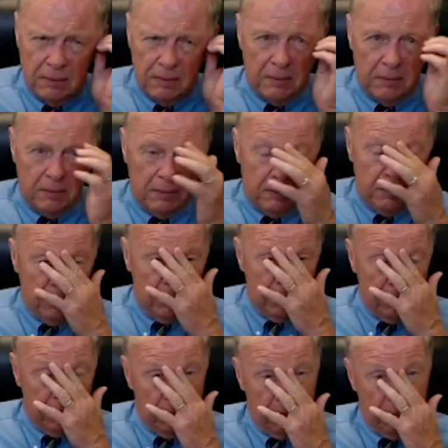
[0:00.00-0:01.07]

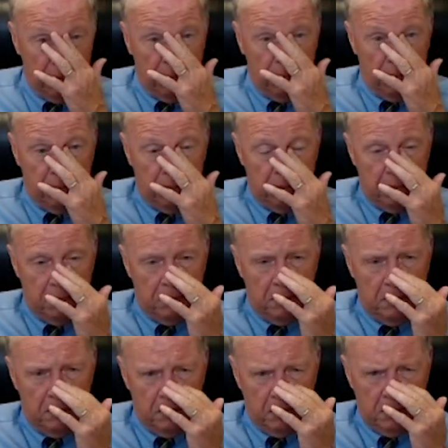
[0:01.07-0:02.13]

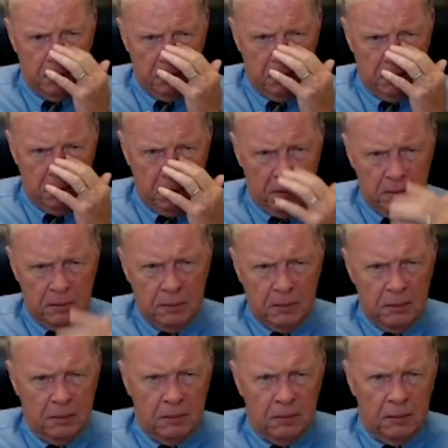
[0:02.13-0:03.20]

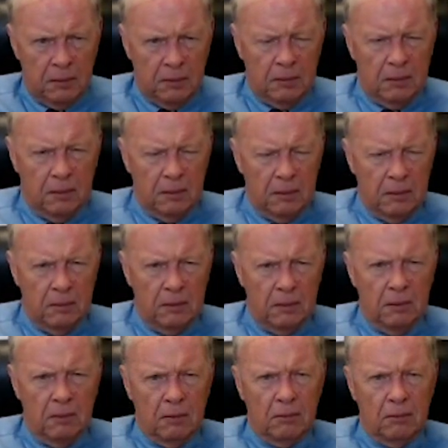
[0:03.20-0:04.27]

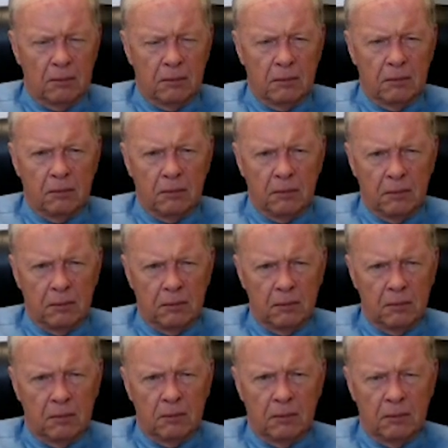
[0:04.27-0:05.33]

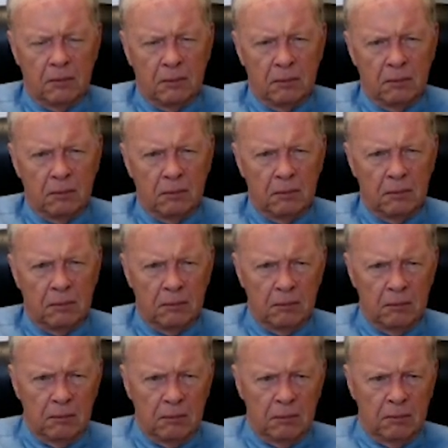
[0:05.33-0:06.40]

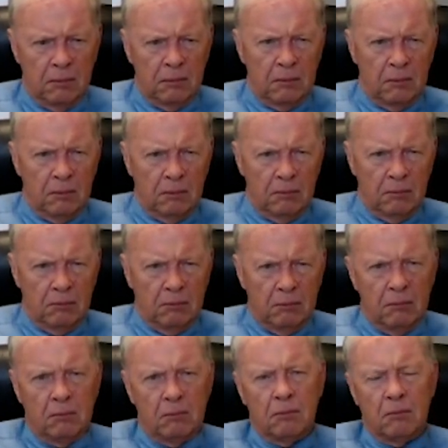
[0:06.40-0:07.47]

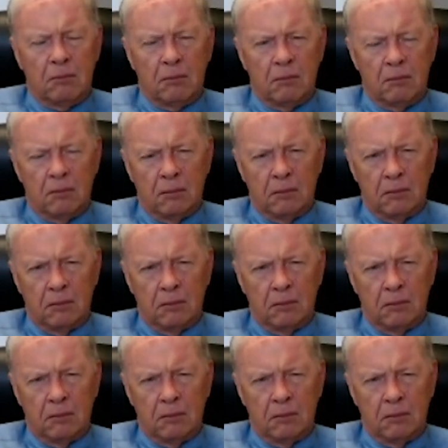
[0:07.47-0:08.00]
[no speech]